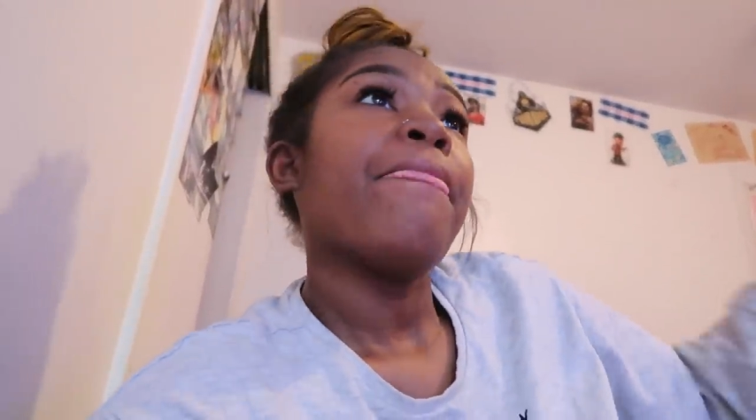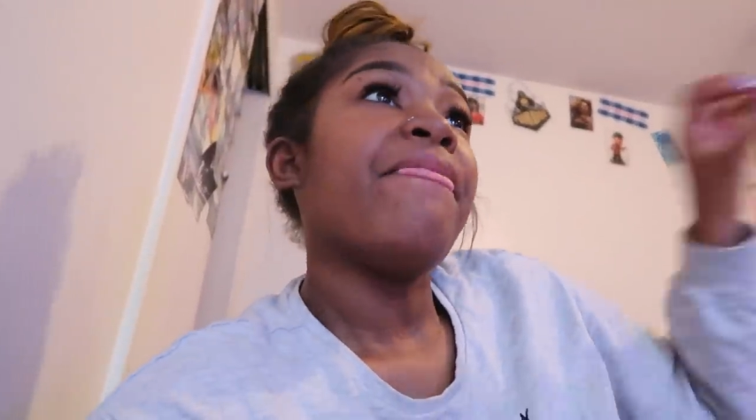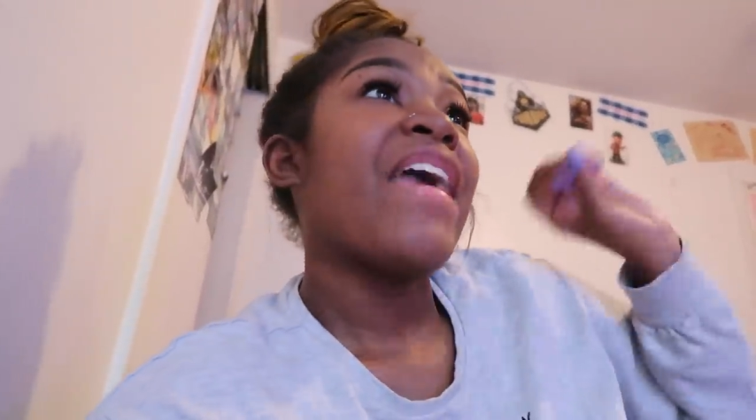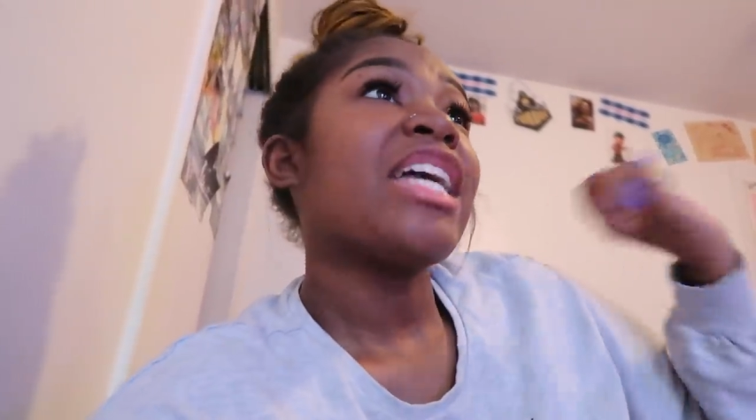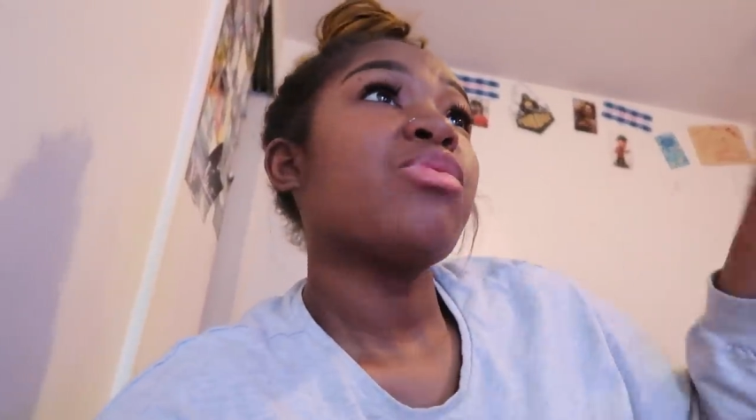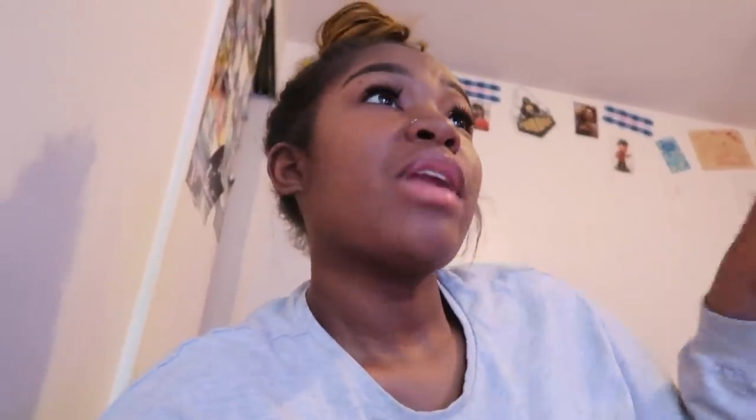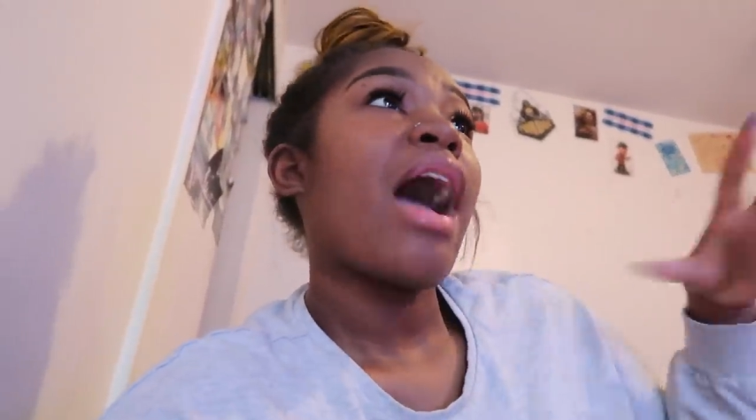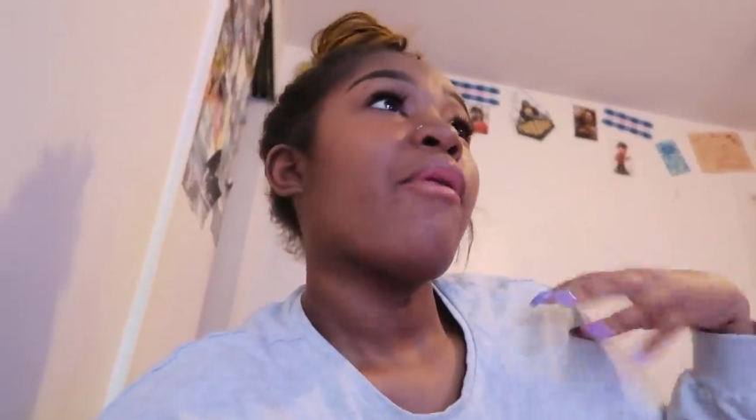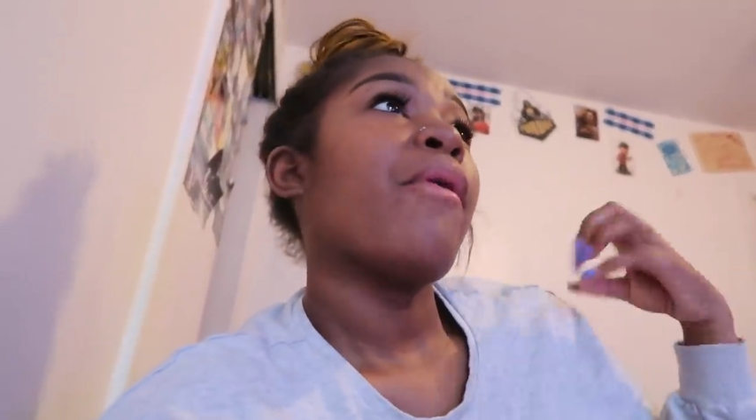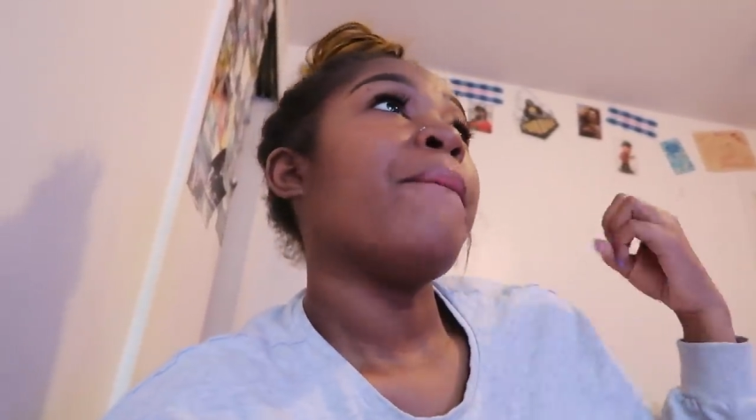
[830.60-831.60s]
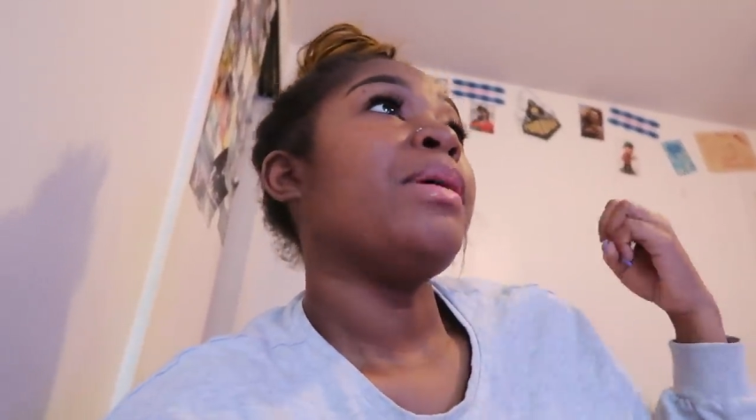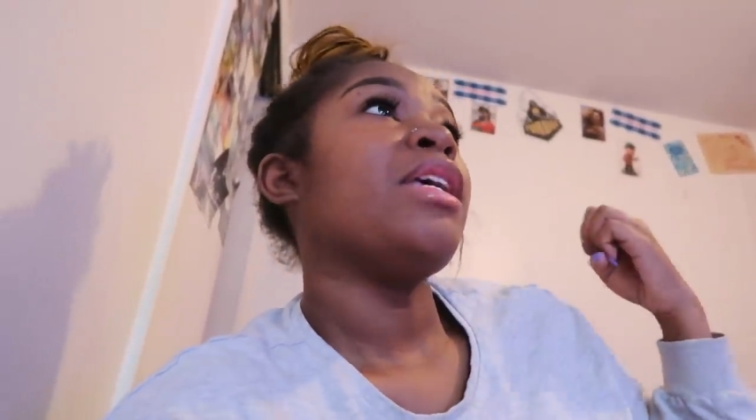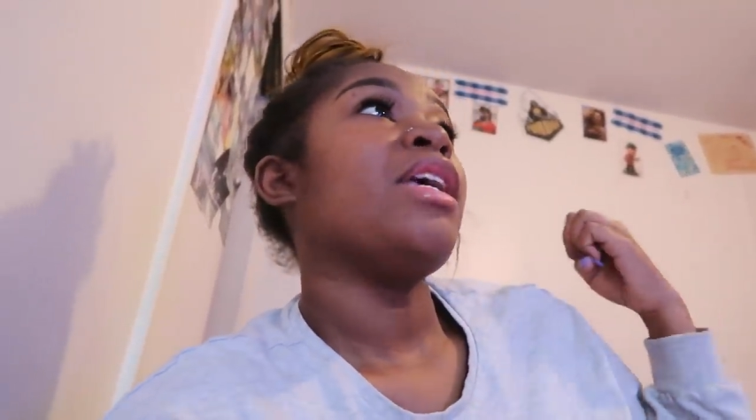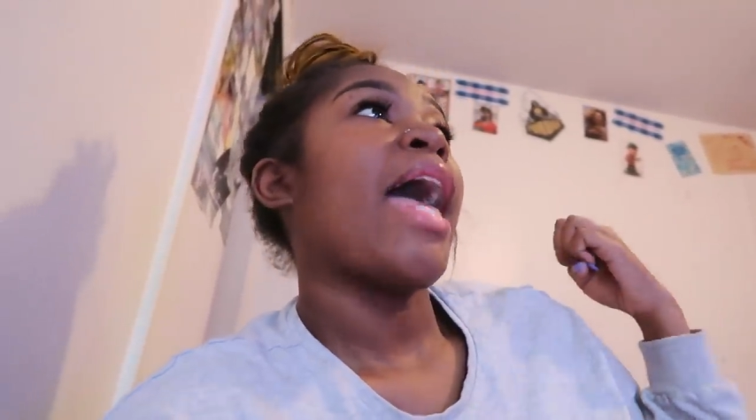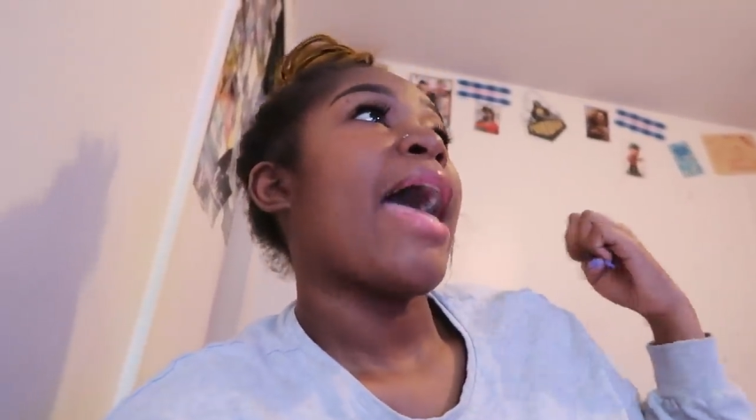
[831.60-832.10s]
That's when I will
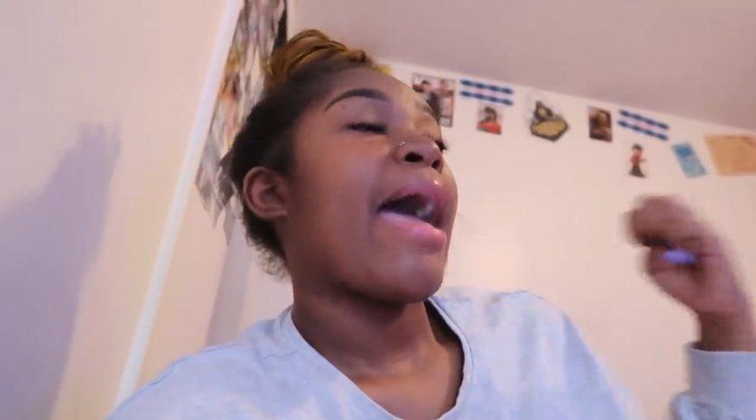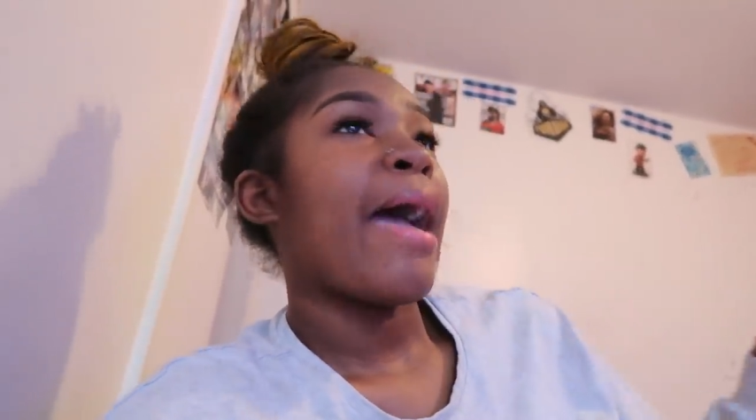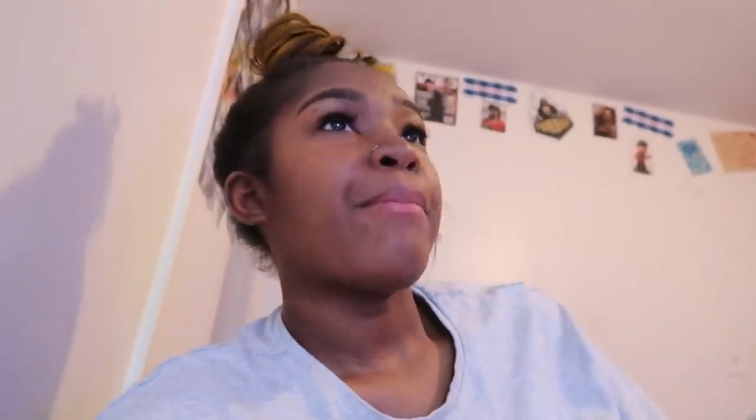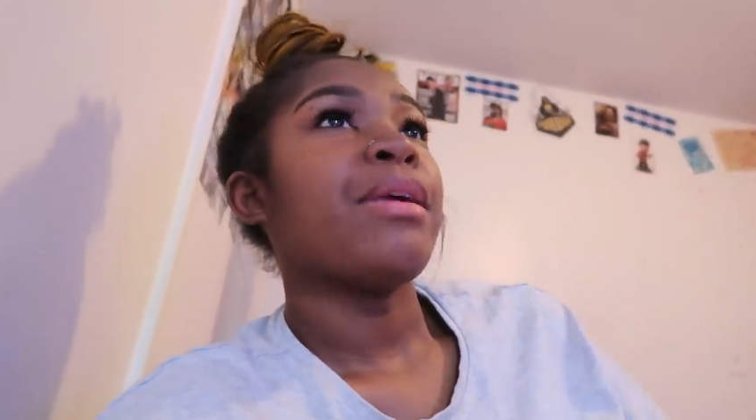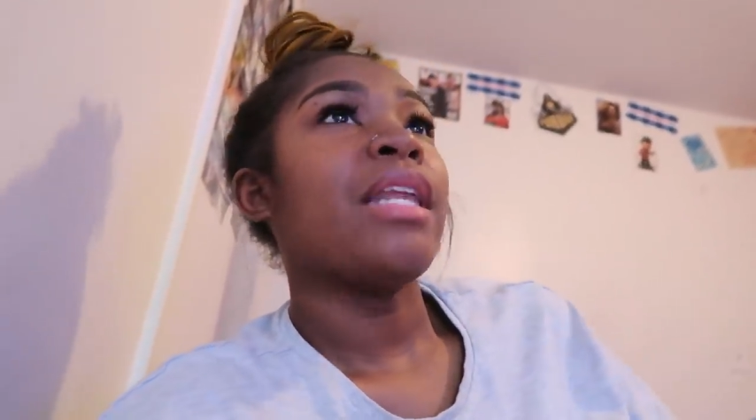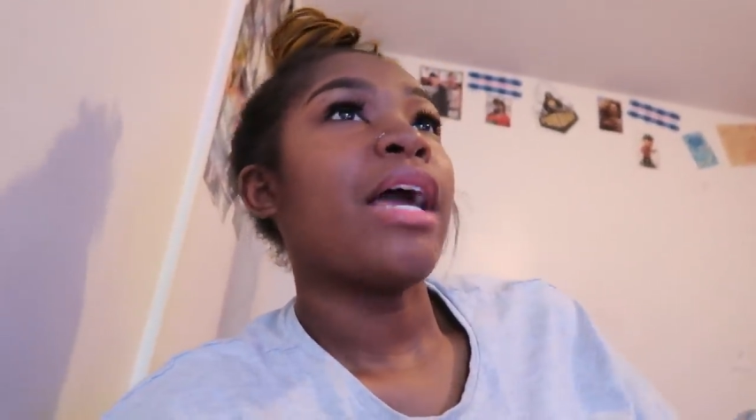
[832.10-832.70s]
be happy,